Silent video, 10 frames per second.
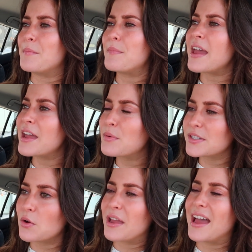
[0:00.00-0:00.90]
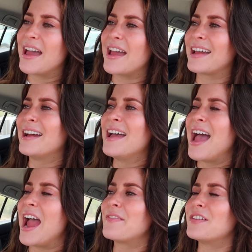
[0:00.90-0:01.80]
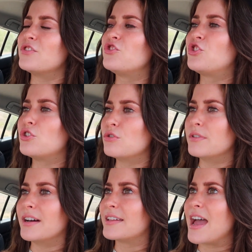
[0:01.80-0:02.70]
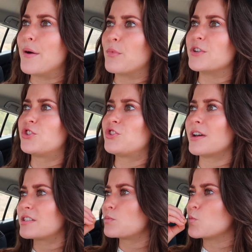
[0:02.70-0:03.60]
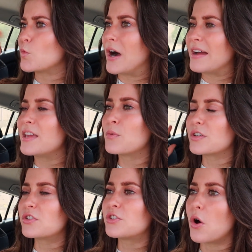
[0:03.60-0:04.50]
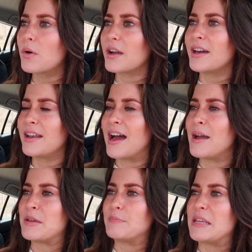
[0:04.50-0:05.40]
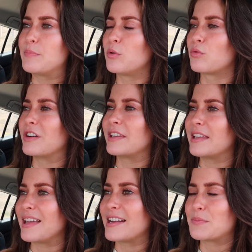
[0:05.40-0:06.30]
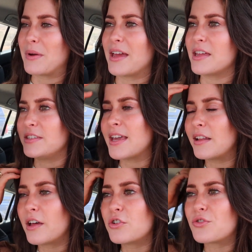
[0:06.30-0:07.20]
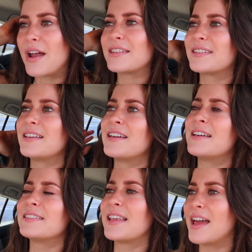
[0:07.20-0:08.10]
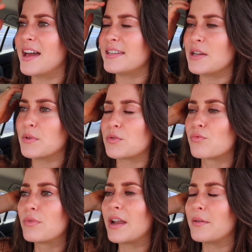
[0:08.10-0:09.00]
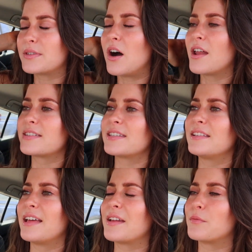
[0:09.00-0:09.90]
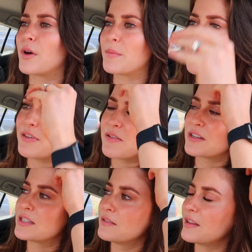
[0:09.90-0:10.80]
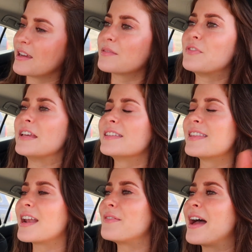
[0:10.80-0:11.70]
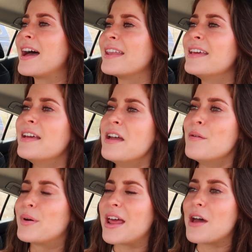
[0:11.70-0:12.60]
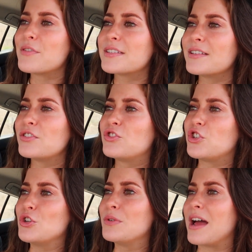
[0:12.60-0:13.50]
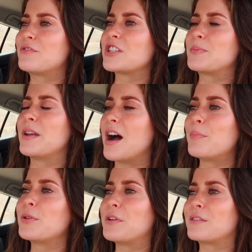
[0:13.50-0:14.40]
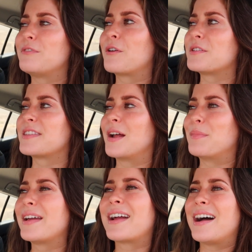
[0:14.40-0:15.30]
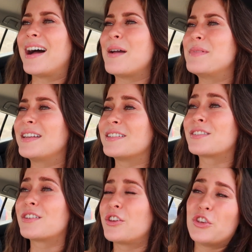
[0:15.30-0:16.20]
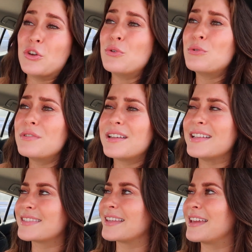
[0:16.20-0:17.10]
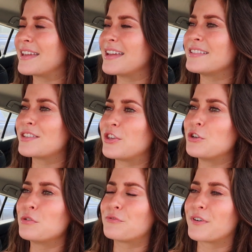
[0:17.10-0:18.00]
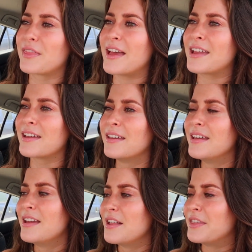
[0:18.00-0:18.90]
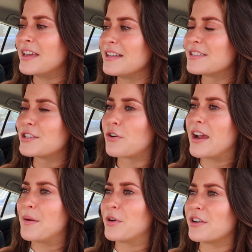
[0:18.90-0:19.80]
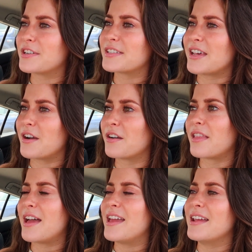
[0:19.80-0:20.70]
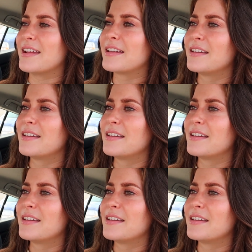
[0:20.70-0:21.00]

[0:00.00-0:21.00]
May was okay, and then June again was just, it was so good. I mean, people really liked my yellow dresses, and it was honestly like one of my favorite like feeds that I've had. But ever since June, I've just been uploading photos that I'm like, I mean, it's cute. It's like, it's cute for like the Instagrammers that are like,